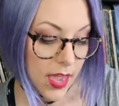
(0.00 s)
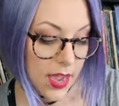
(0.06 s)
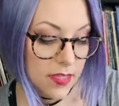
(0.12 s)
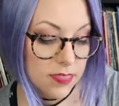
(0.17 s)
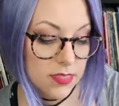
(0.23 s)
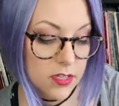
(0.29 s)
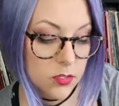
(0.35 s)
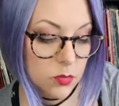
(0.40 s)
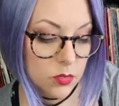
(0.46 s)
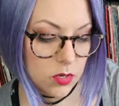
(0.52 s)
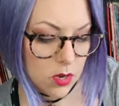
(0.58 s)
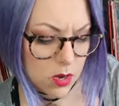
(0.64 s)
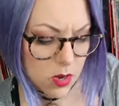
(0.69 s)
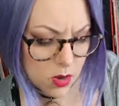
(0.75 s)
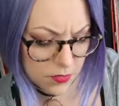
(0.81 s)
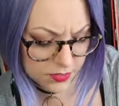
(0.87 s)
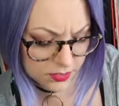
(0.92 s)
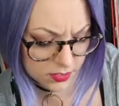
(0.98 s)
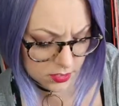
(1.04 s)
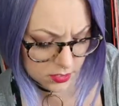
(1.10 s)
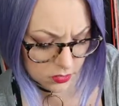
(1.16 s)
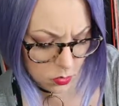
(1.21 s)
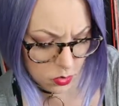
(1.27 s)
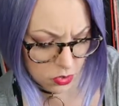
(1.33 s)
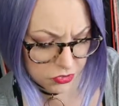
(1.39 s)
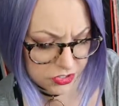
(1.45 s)
And this one, oh, this is
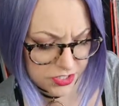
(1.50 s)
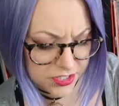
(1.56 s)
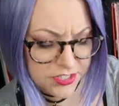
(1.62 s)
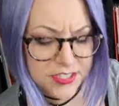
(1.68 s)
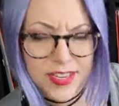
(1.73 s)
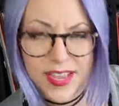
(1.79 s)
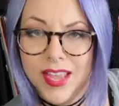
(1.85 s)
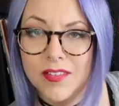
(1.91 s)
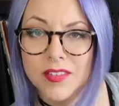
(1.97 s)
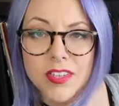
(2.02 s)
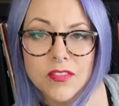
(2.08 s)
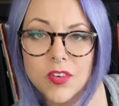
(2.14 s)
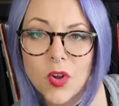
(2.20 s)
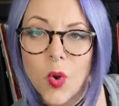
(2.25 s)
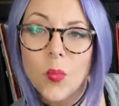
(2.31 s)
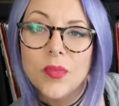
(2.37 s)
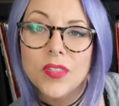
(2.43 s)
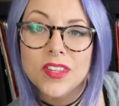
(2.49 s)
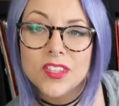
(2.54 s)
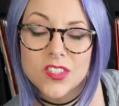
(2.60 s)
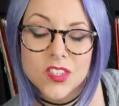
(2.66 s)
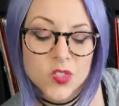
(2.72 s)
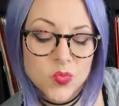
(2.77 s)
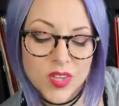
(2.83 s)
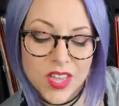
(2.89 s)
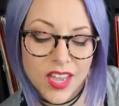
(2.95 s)
gorgeous. See, I haven't even opened these
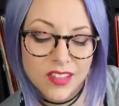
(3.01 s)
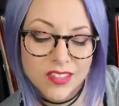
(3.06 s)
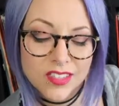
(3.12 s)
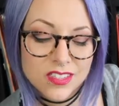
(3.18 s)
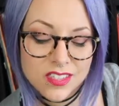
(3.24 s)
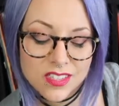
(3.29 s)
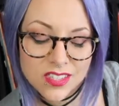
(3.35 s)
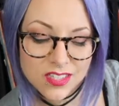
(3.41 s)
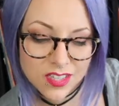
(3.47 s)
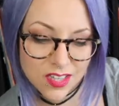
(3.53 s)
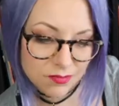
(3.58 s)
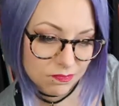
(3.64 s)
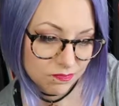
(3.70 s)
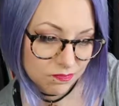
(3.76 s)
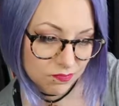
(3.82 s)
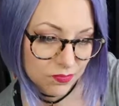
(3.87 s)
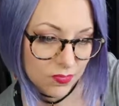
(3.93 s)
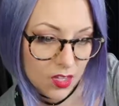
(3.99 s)
because we can't listen to them.